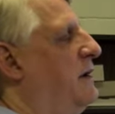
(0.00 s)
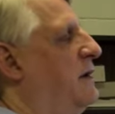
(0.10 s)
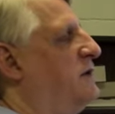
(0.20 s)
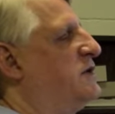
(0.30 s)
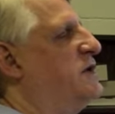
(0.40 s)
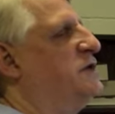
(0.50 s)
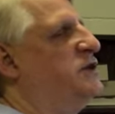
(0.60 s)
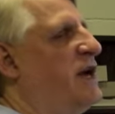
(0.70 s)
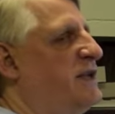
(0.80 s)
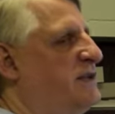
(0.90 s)
It's
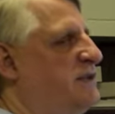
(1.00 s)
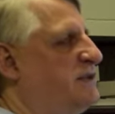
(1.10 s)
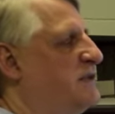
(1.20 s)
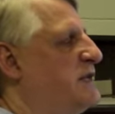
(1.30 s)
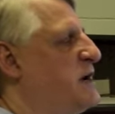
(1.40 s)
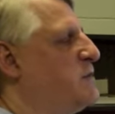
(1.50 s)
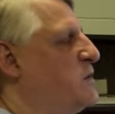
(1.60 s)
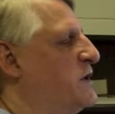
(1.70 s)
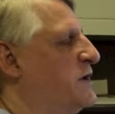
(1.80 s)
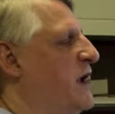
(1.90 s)
unchecked, so now I'm
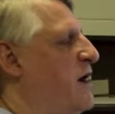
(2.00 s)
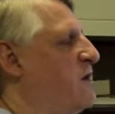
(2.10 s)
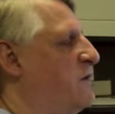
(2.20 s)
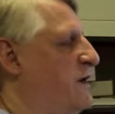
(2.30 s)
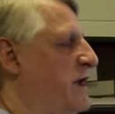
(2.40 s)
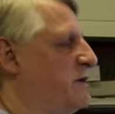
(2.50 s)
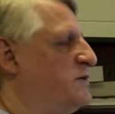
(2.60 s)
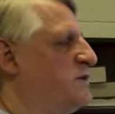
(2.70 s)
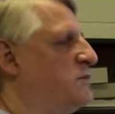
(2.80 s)
going to arrow down to